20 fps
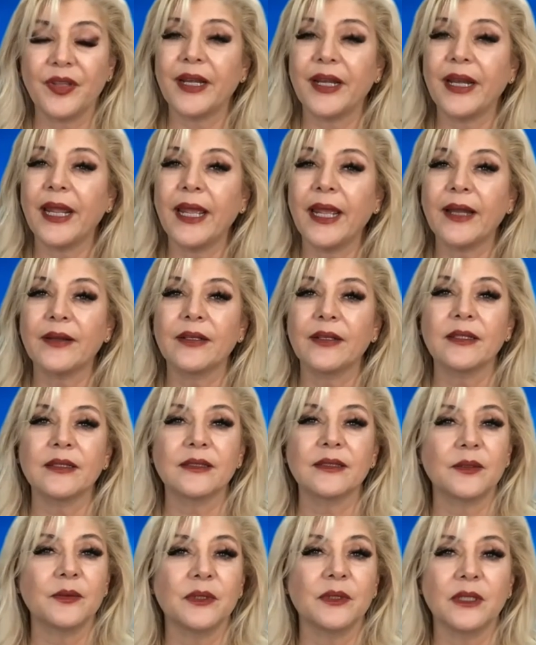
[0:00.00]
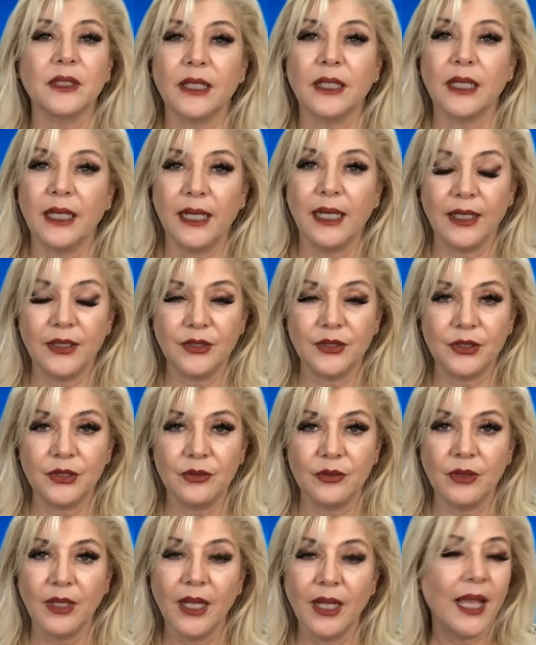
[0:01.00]
There are areas that we can connect
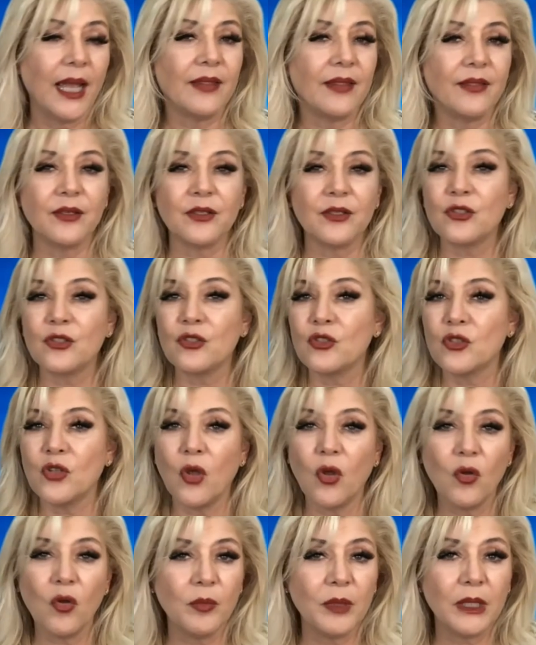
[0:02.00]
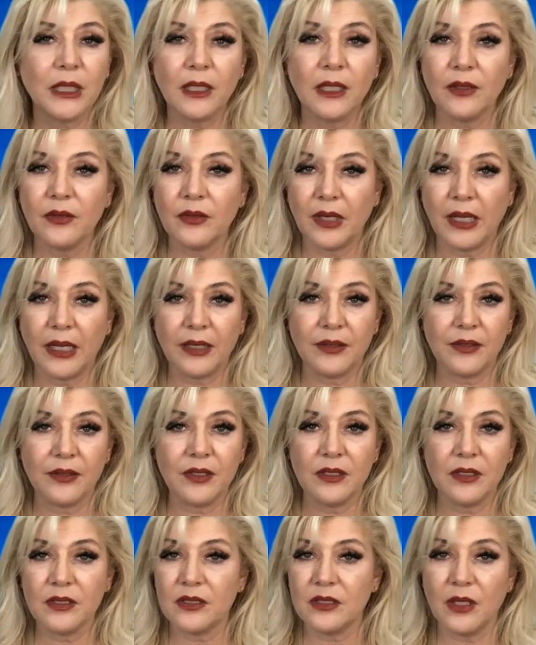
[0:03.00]
to, and there's so many other
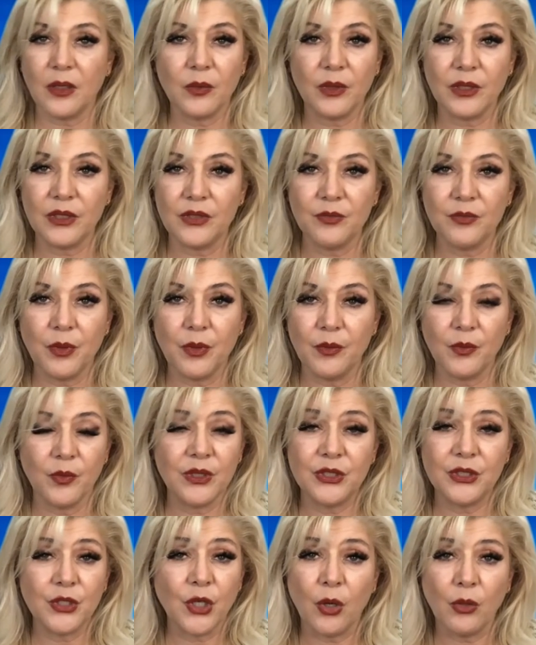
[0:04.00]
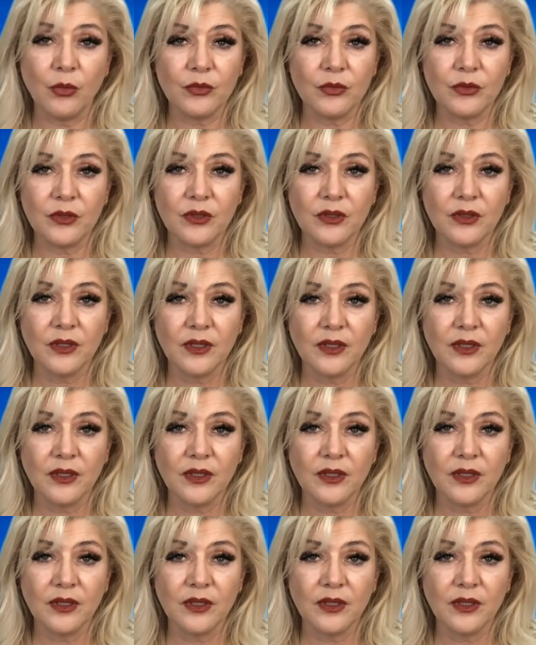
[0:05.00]
areas that we don't.